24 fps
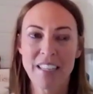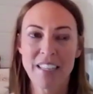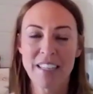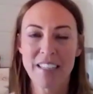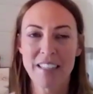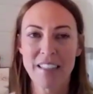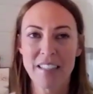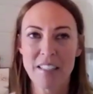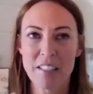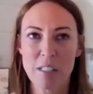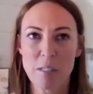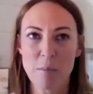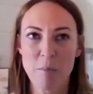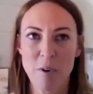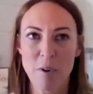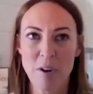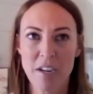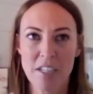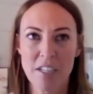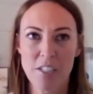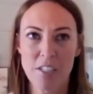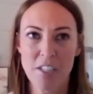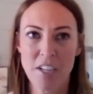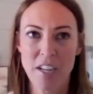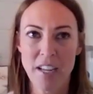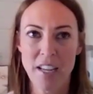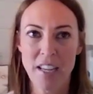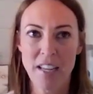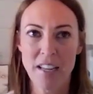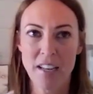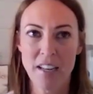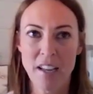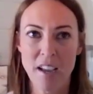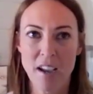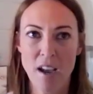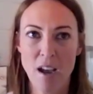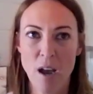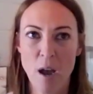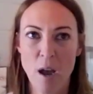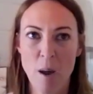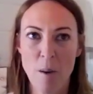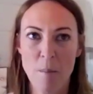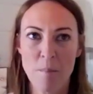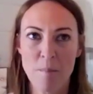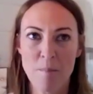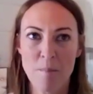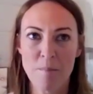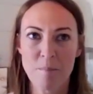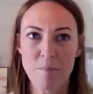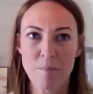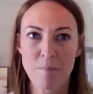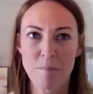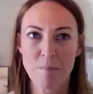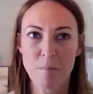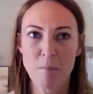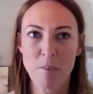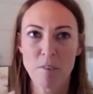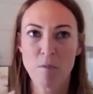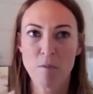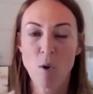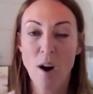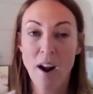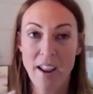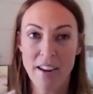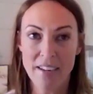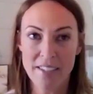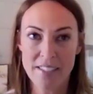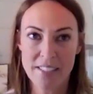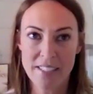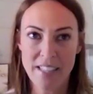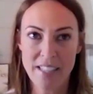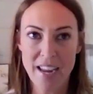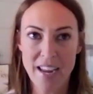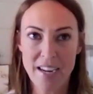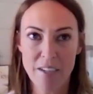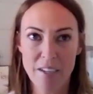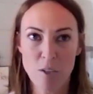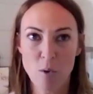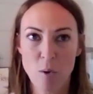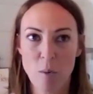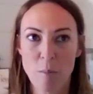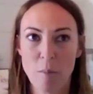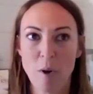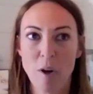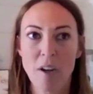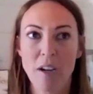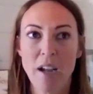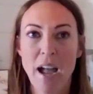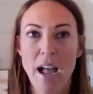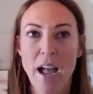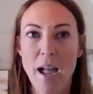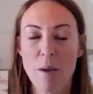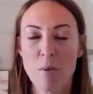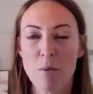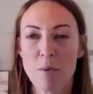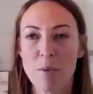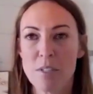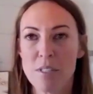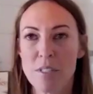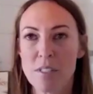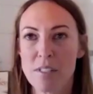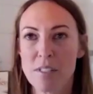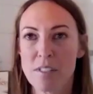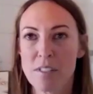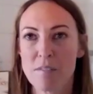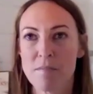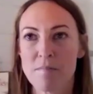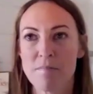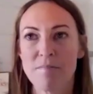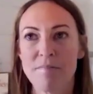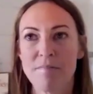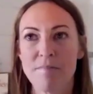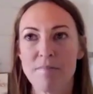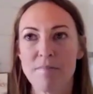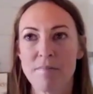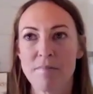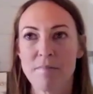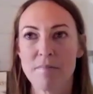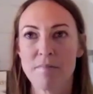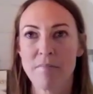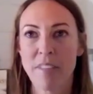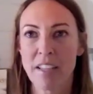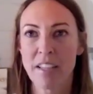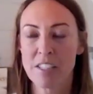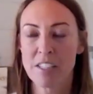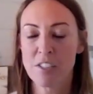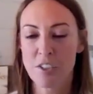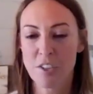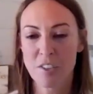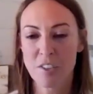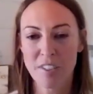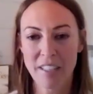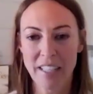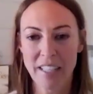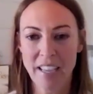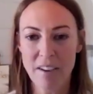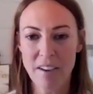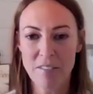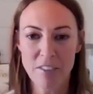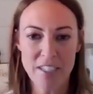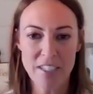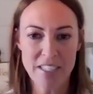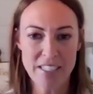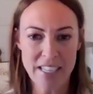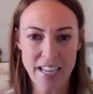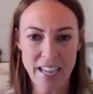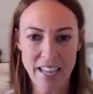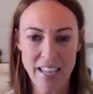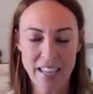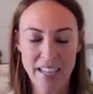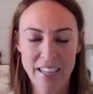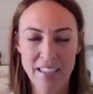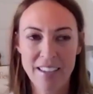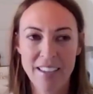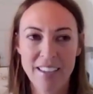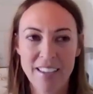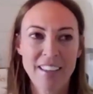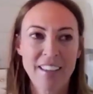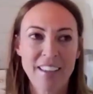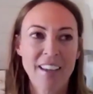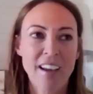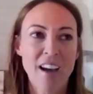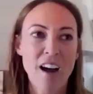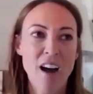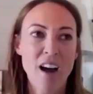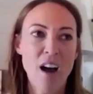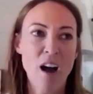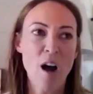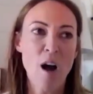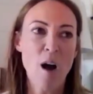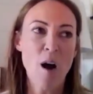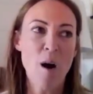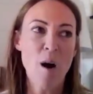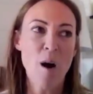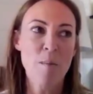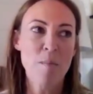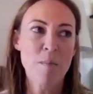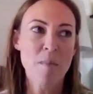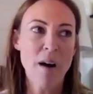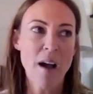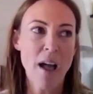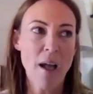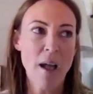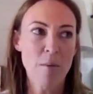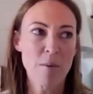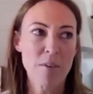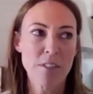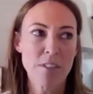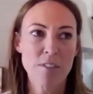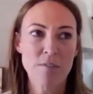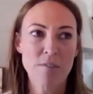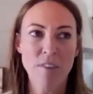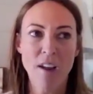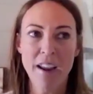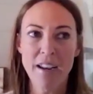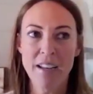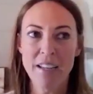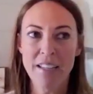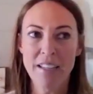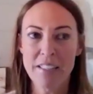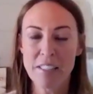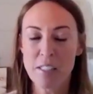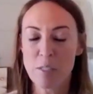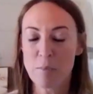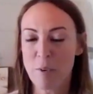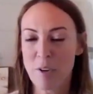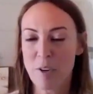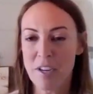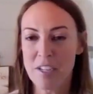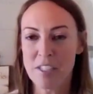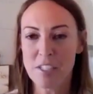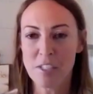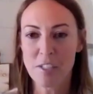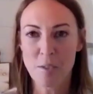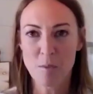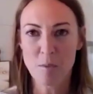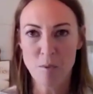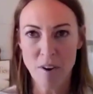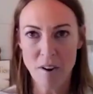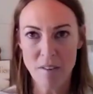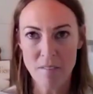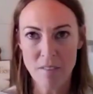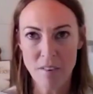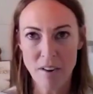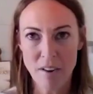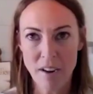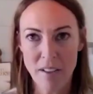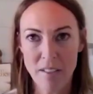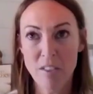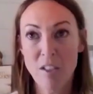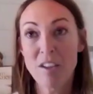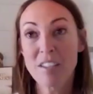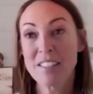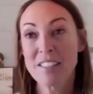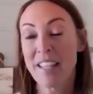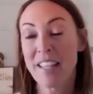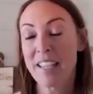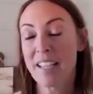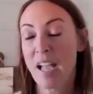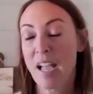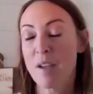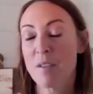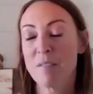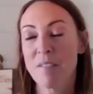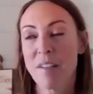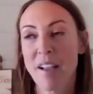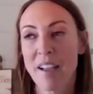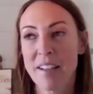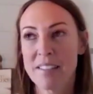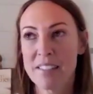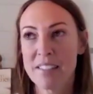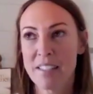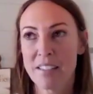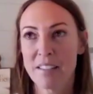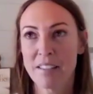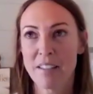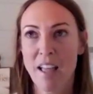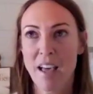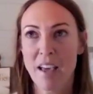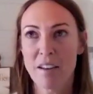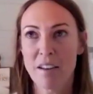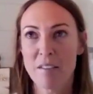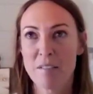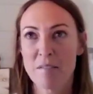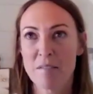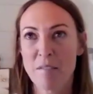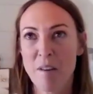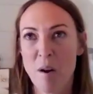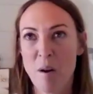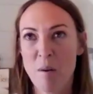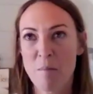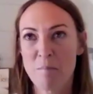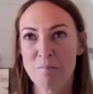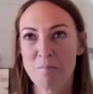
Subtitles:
getting the inspiration, before I had decided to do a book, I was like journaling every day. I was finding inspiration wherever I looked. Like I did a lot of